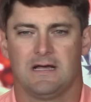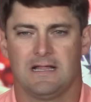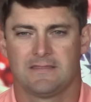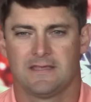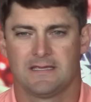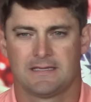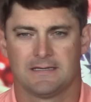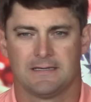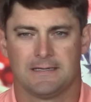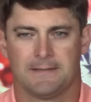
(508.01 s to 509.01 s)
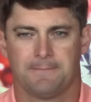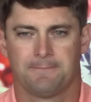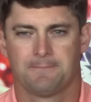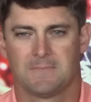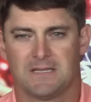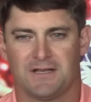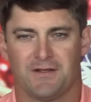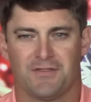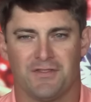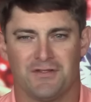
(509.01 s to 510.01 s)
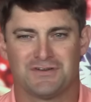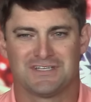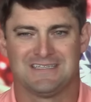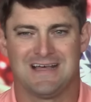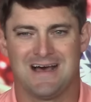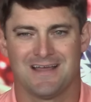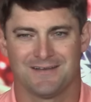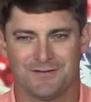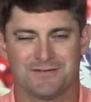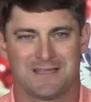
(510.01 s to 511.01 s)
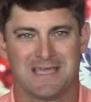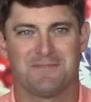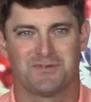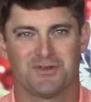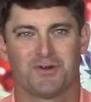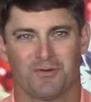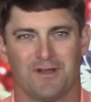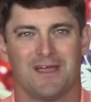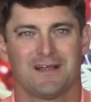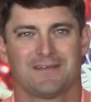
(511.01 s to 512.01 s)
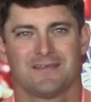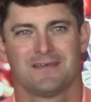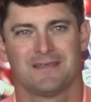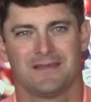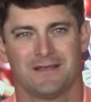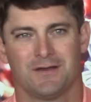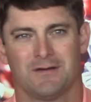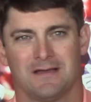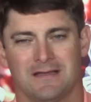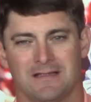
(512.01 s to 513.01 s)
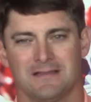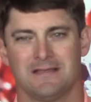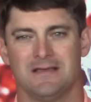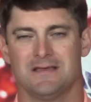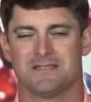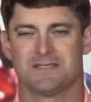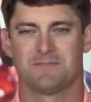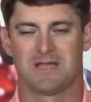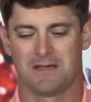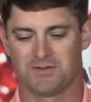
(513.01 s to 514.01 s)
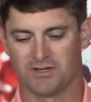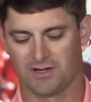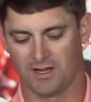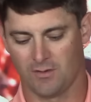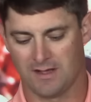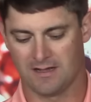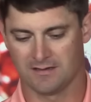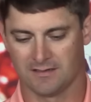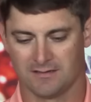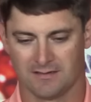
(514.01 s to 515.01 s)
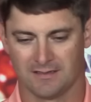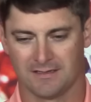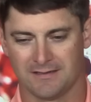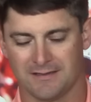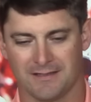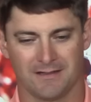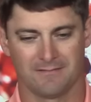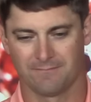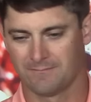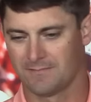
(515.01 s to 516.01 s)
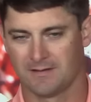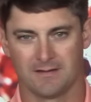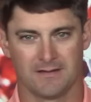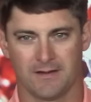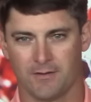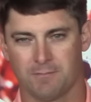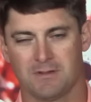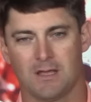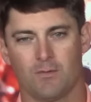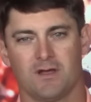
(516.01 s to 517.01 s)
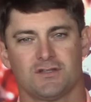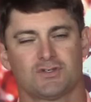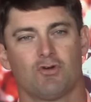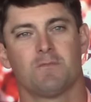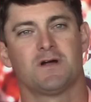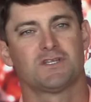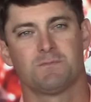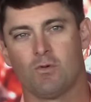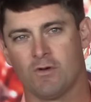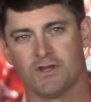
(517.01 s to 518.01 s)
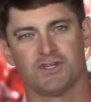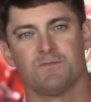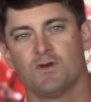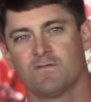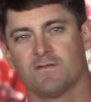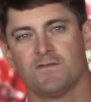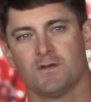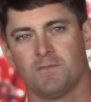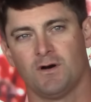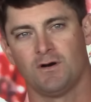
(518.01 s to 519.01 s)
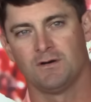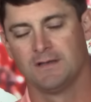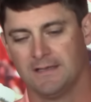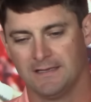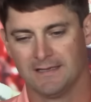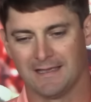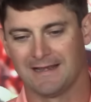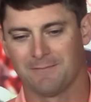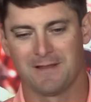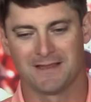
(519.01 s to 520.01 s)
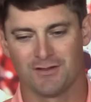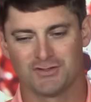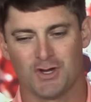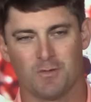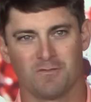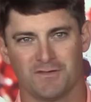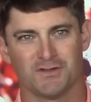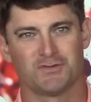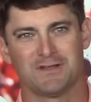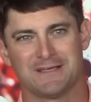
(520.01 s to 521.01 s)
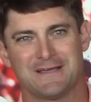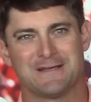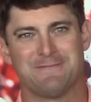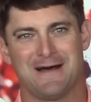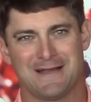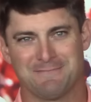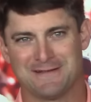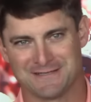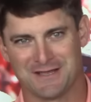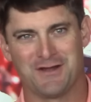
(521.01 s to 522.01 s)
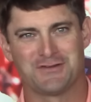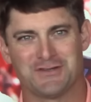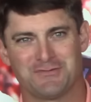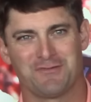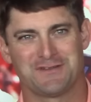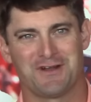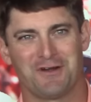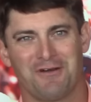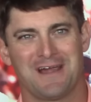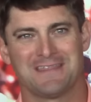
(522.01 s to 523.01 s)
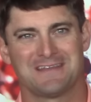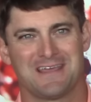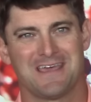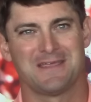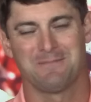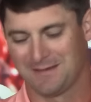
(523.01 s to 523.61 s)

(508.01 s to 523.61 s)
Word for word: I think um, you know there's a lot on tape to correct. You know, uh, sometimes you can go out and and uh, you know you play well, score a bunch of points, you move the football, and everybody goes home and feels really good about it. But as coaches, when we start grading the tape,